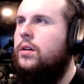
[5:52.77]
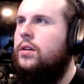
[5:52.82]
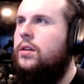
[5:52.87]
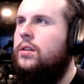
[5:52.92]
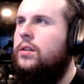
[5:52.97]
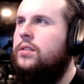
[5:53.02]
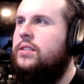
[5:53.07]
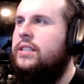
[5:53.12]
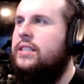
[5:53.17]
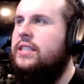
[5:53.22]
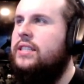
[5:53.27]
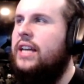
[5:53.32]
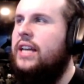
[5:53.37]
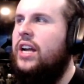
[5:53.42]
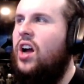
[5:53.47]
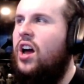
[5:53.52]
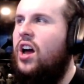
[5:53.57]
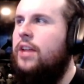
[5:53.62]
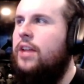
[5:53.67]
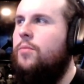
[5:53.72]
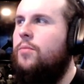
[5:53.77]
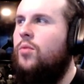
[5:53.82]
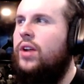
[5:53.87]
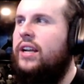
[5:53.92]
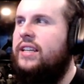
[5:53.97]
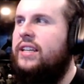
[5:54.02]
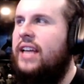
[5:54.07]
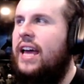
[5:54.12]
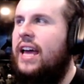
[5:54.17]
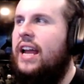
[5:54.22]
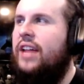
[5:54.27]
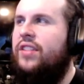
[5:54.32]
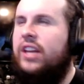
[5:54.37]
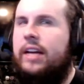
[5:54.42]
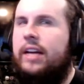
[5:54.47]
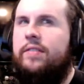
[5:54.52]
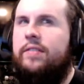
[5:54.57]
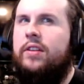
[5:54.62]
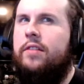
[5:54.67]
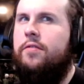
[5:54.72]
since I got him rank 10, I think
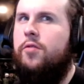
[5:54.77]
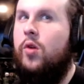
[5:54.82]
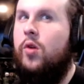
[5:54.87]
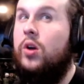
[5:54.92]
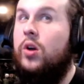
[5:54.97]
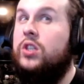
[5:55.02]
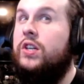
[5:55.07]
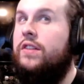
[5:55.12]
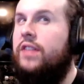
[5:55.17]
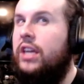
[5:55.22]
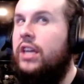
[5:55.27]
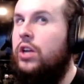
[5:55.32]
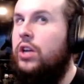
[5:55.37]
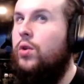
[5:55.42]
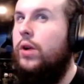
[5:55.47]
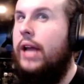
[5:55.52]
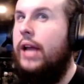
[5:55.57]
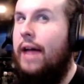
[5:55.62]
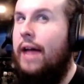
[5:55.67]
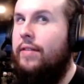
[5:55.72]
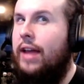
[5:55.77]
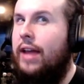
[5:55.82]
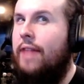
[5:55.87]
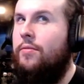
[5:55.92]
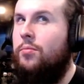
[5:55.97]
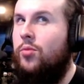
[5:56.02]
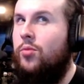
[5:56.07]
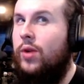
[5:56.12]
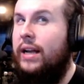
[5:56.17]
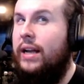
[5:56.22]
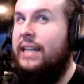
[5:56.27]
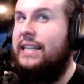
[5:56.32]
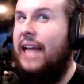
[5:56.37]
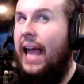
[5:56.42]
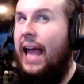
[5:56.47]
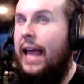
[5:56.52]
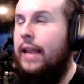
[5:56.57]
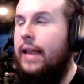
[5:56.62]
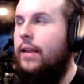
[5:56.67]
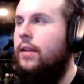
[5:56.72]
I've done 4. So I think you already have to have him rank
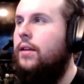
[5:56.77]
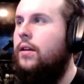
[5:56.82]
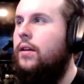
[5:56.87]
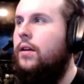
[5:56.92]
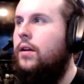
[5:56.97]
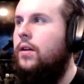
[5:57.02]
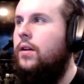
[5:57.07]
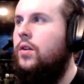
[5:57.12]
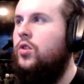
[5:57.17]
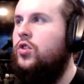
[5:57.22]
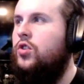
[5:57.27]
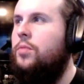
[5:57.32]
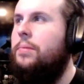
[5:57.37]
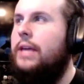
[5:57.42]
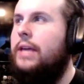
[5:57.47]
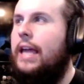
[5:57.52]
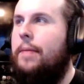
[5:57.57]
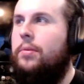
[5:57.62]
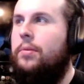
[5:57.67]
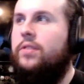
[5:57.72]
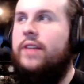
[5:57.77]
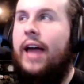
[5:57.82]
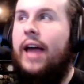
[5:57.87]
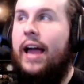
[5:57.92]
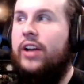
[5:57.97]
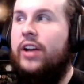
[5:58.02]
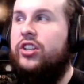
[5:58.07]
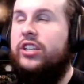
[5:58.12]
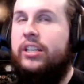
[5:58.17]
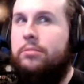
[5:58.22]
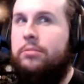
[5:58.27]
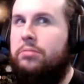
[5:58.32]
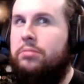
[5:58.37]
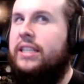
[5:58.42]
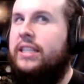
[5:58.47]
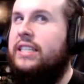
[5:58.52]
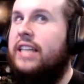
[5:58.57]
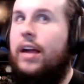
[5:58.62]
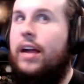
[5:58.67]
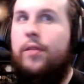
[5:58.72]
10 to be able to actually complete
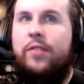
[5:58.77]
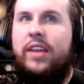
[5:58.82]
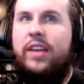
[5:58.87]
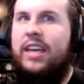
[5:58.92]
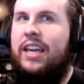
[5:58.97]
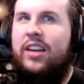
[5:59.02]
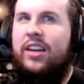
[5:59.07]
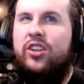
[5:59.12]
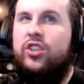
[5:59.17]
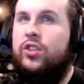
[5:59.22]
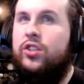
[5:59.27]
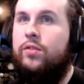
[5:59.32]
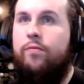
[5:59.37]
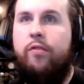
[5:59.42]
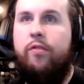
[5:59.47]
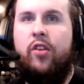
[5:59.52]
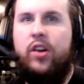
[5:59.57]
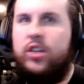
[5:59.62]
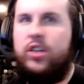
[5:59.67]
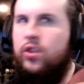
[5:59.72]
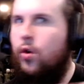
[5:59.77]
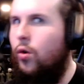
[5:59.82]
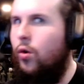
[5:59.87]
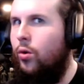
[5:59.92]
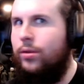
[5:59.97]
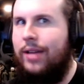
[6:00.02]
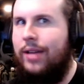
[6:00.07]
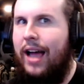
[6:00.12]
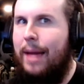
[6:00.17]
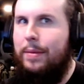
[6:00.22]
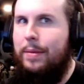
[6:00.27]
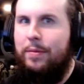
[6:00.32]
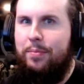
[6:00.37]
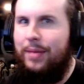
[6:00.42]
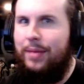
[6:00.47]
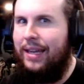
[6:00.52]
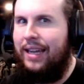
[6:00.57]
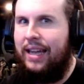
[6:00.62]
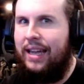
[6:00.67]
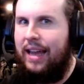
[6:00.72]
these. I don't think he could just for his whole time of
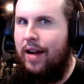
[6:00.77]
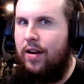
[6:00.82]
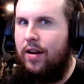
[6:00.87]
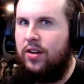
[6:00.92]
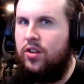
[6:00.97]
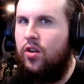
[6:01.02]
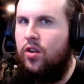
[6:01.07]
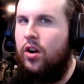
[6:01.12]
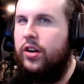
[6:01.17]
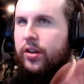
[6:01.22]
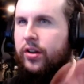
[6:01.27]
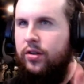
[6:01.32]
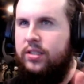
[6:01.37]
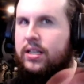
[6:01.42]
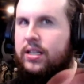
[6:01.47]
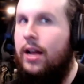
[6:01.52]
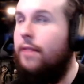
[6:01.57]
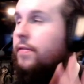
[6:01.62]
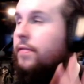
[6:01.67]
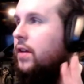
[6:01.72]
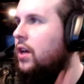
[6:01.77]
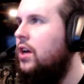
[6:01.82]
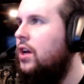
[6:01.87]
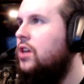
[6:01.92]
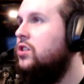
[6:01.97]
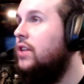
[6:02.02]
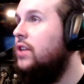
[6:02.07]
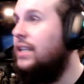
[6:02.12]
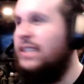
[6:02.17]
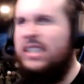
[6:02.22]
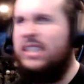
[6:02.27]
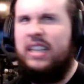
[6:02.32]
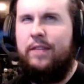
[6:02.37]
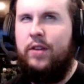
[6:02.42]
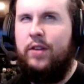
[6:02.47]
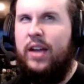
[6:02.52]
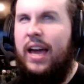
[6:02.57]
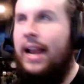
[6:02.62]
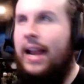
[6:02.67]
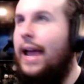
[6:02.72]
being a character on your stuff. So that's the stuff you
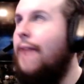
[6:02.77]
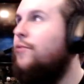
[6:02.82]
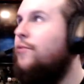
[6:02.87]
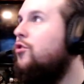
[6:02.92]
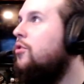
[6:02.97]
kind of have to